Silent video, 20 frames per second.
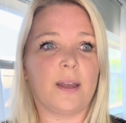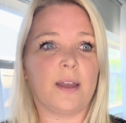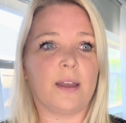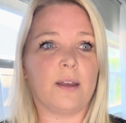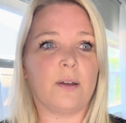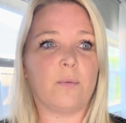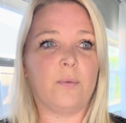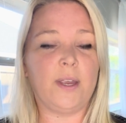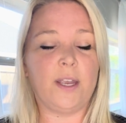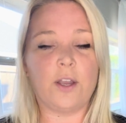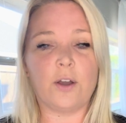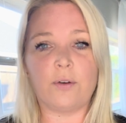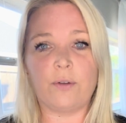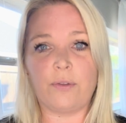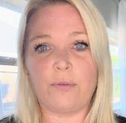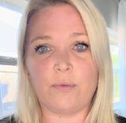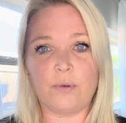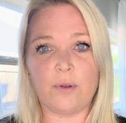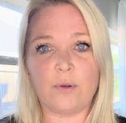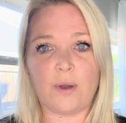We go
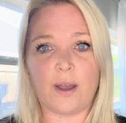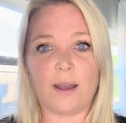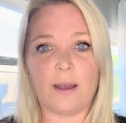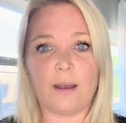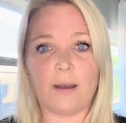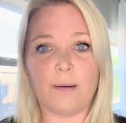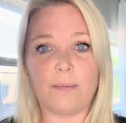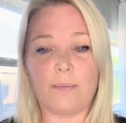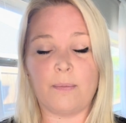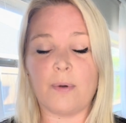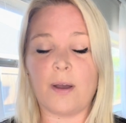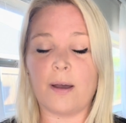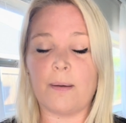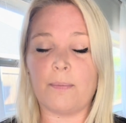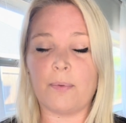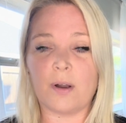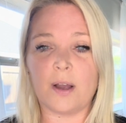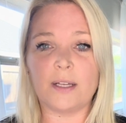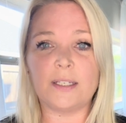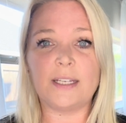through a
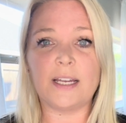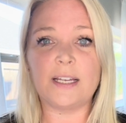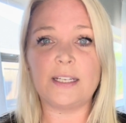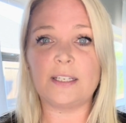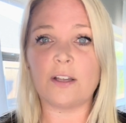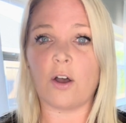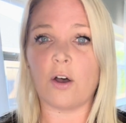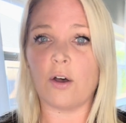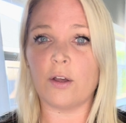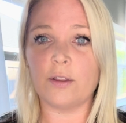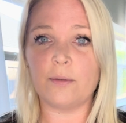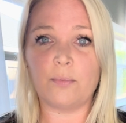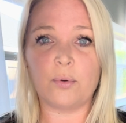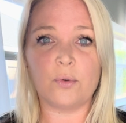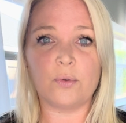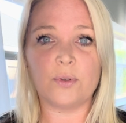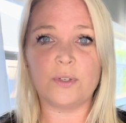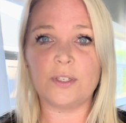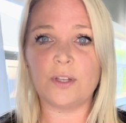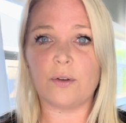process. All the
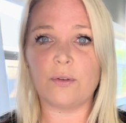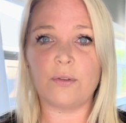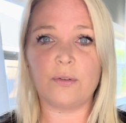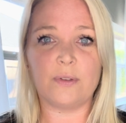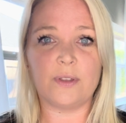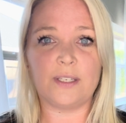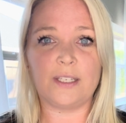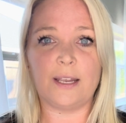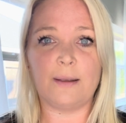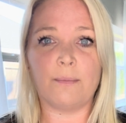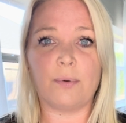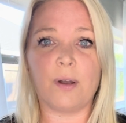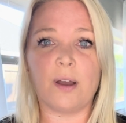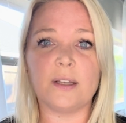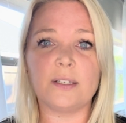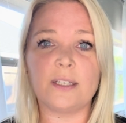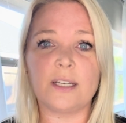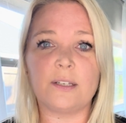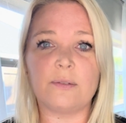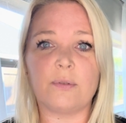pools go through the same
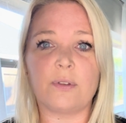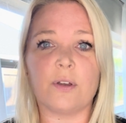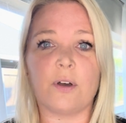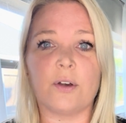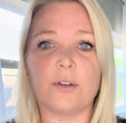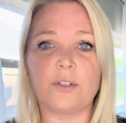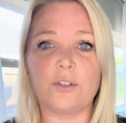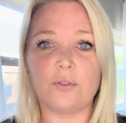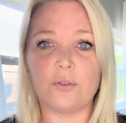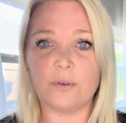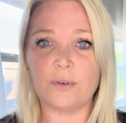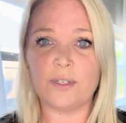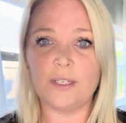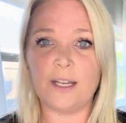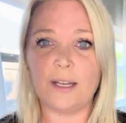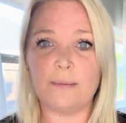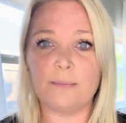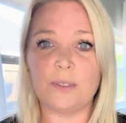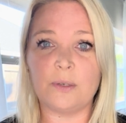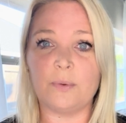process with all stroke
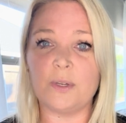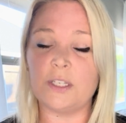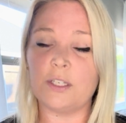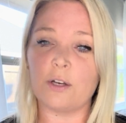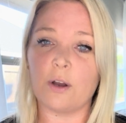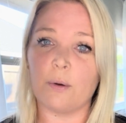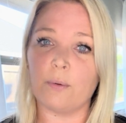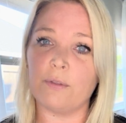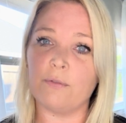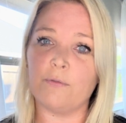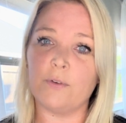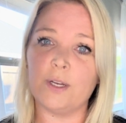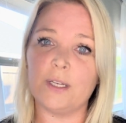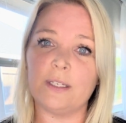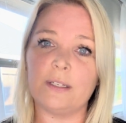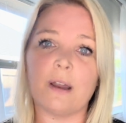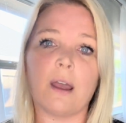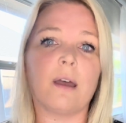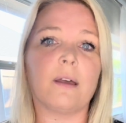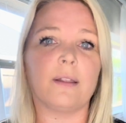teams, and we start with
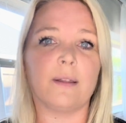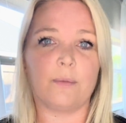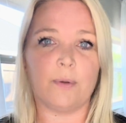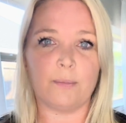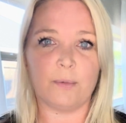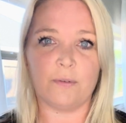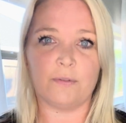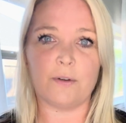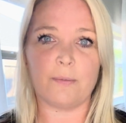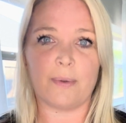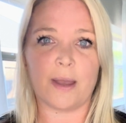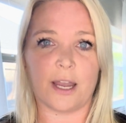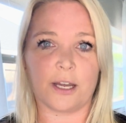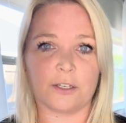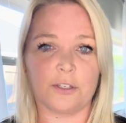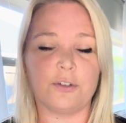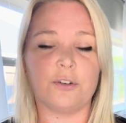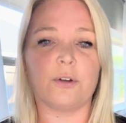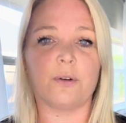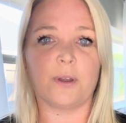freestyle and then we move to
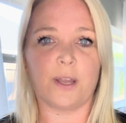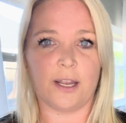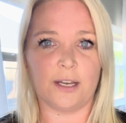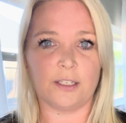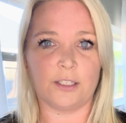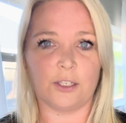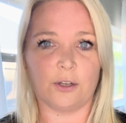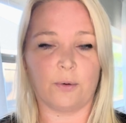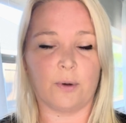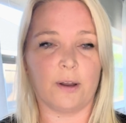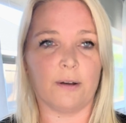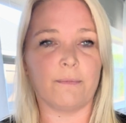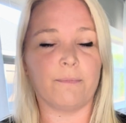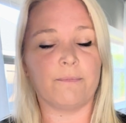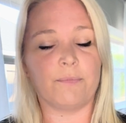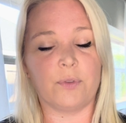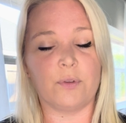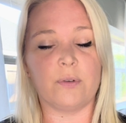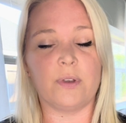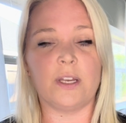backstroke and so on
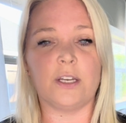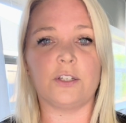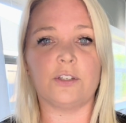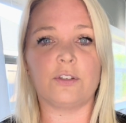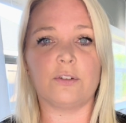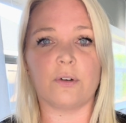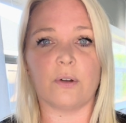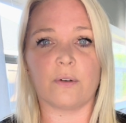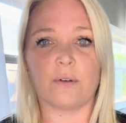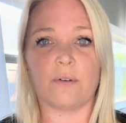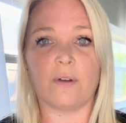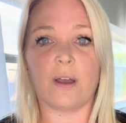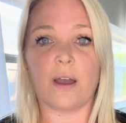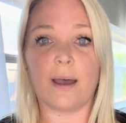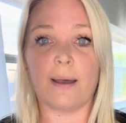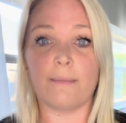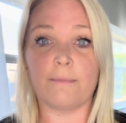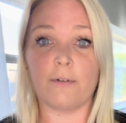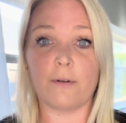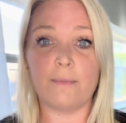through each stroke
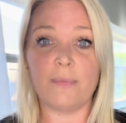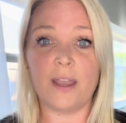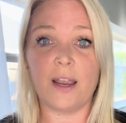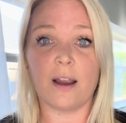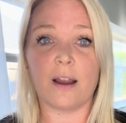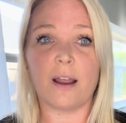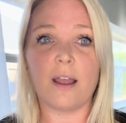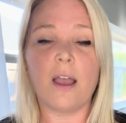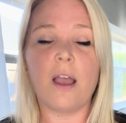from there.